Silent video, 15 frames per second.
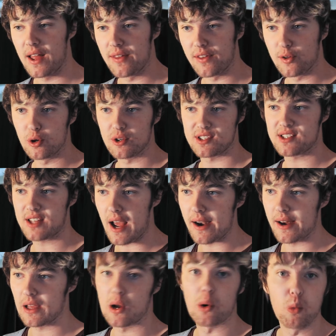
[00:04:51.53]
And you're
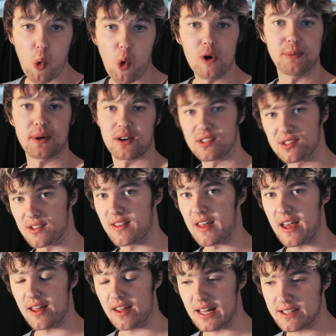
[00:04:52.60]
starting a war because of that.